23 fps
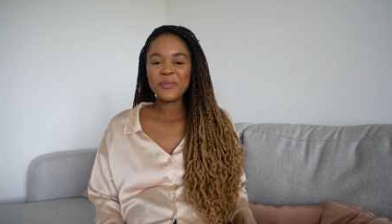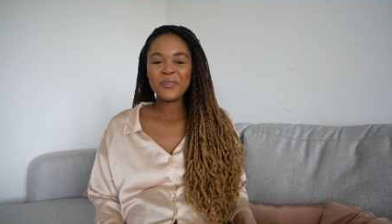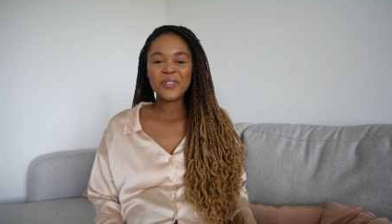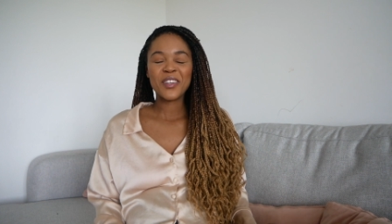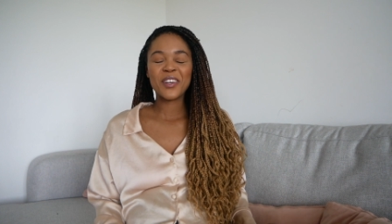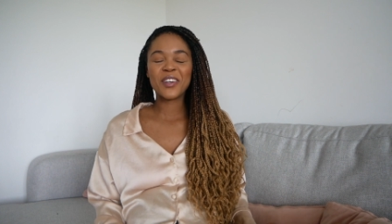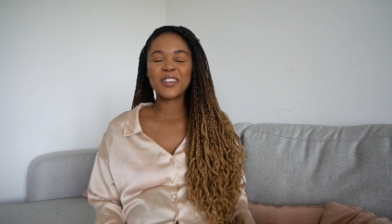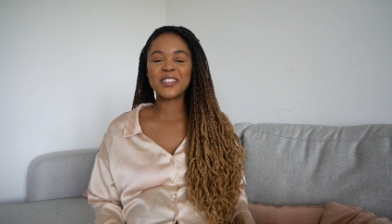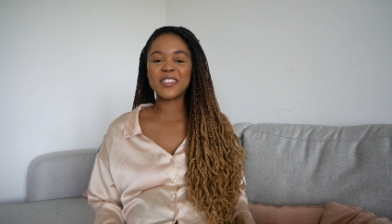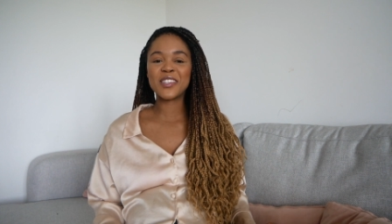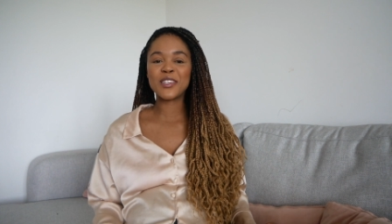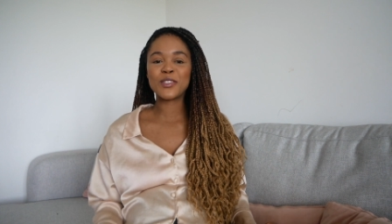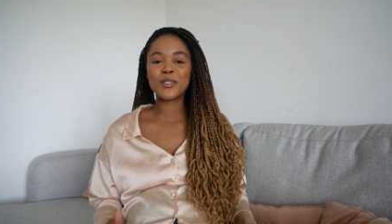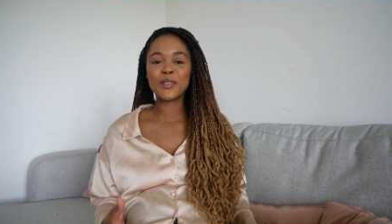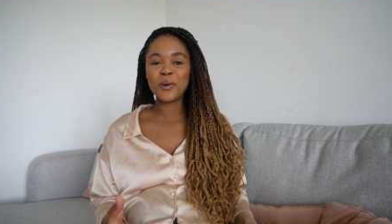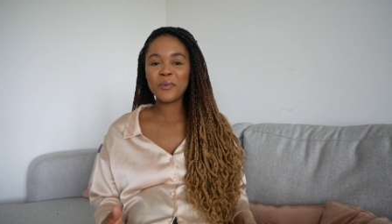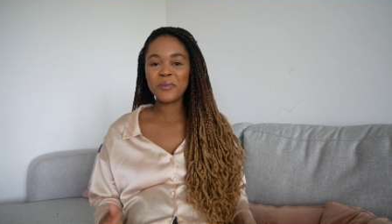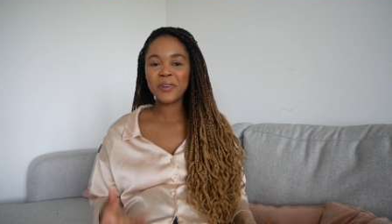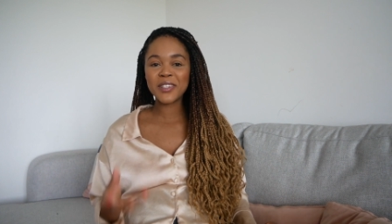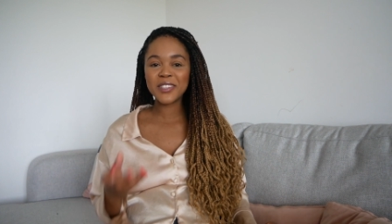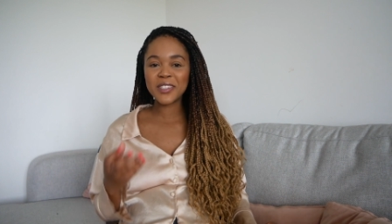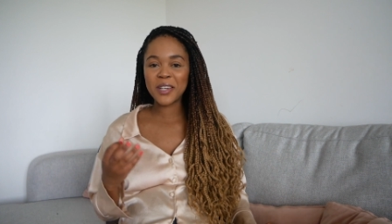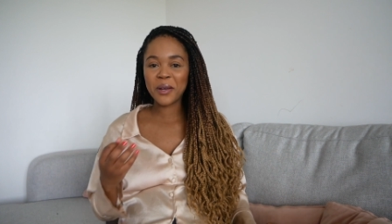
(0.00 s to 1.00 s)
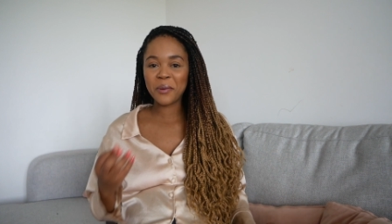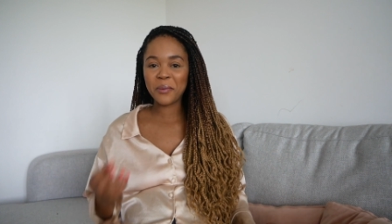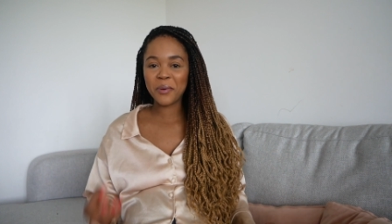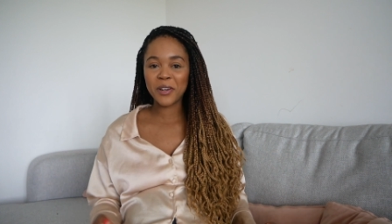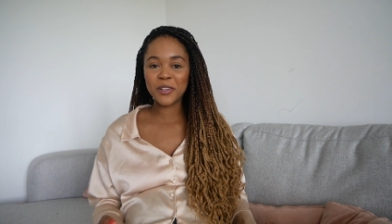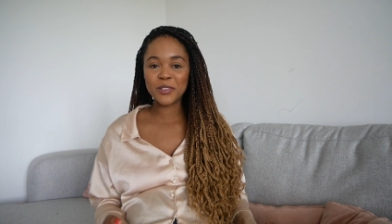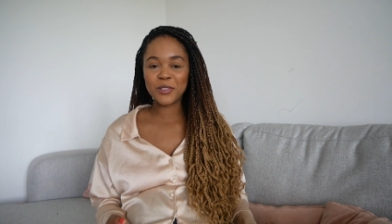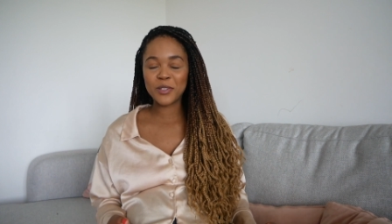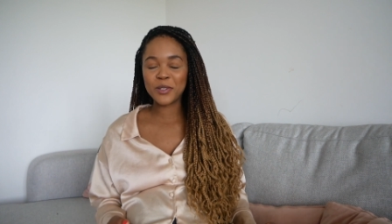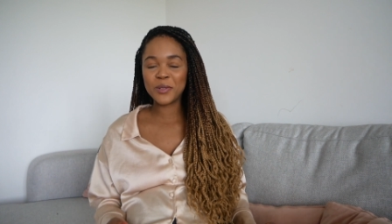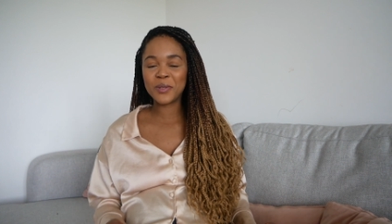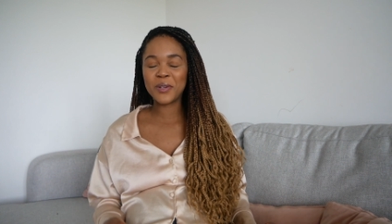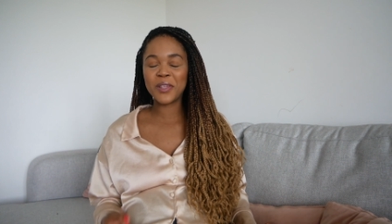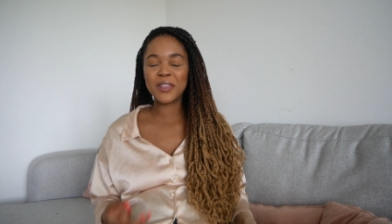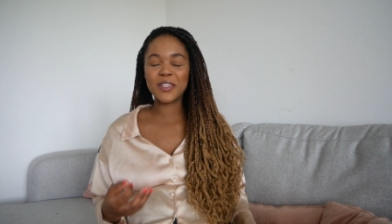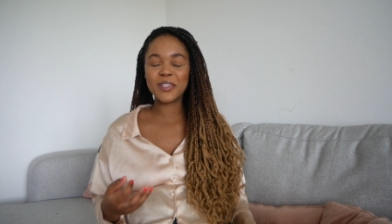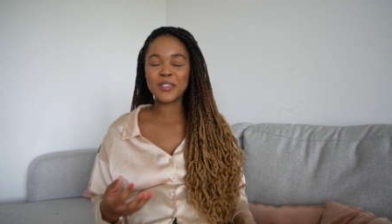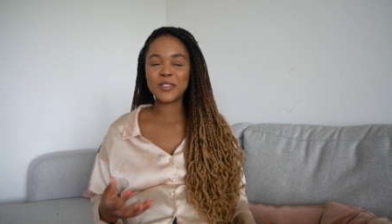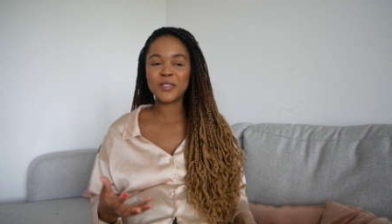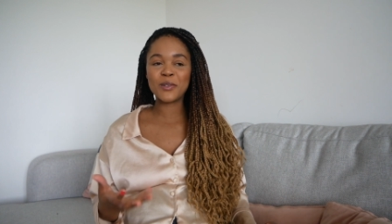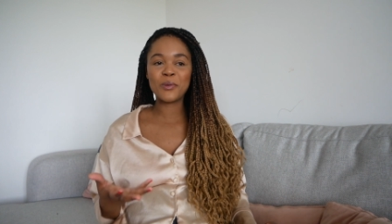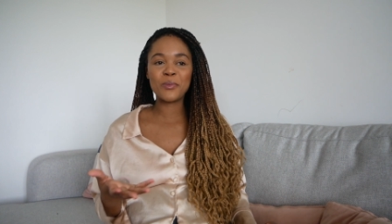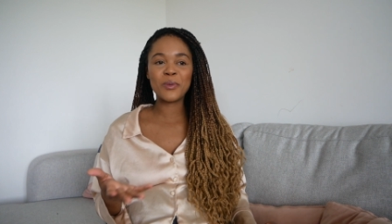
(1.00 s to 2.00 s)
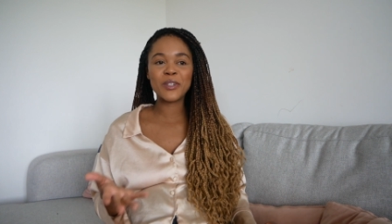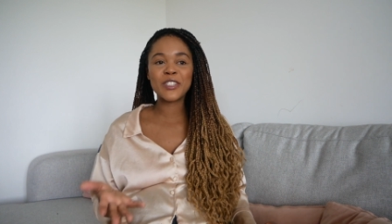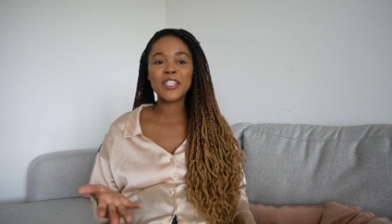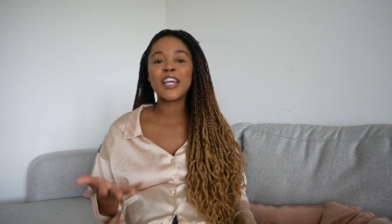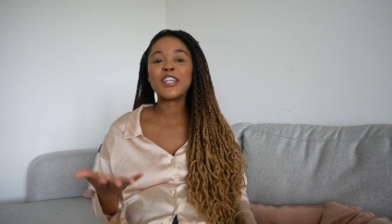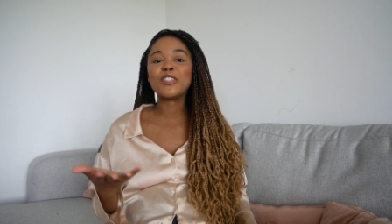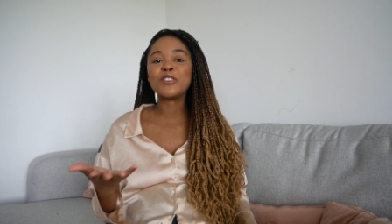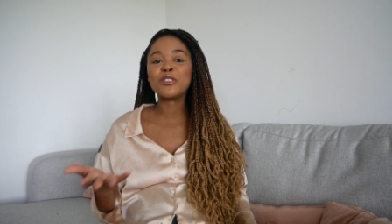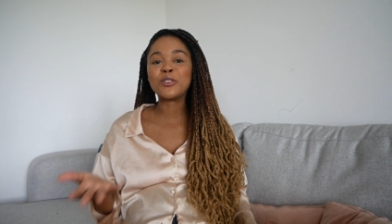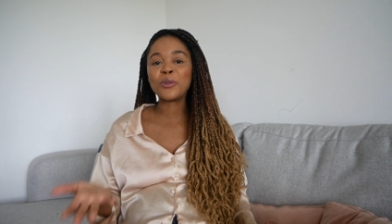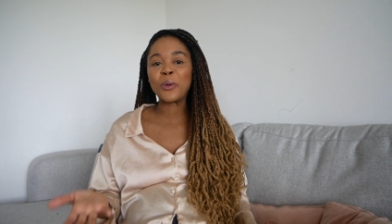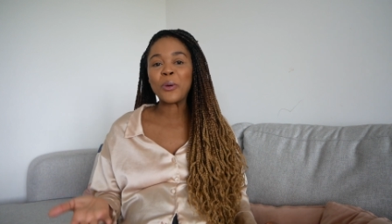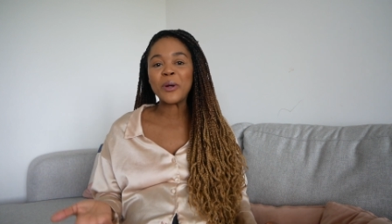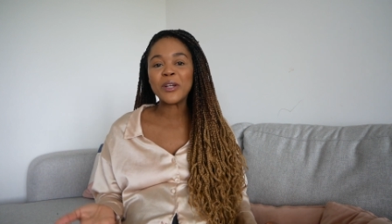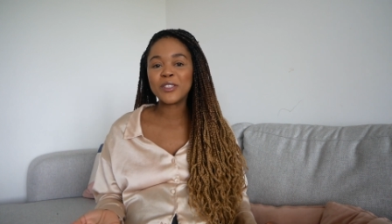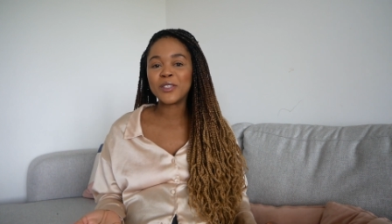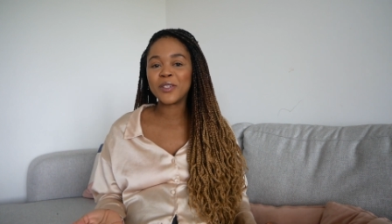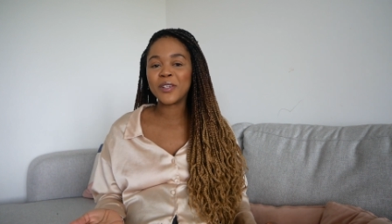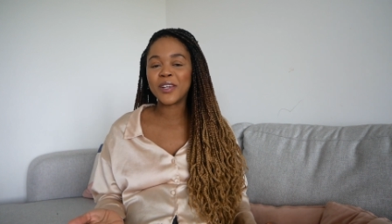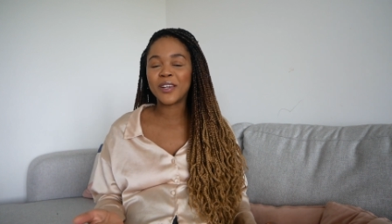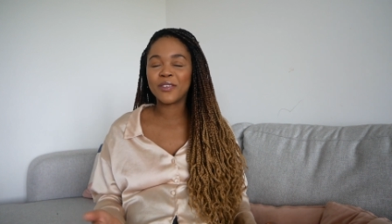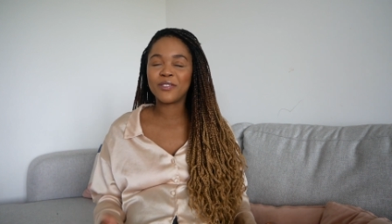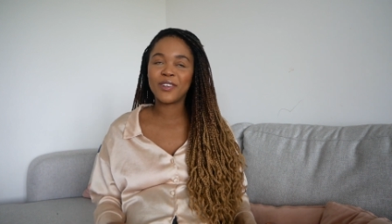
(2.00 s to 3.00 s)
because there's so much I want to do and there's so much I enjoy doing.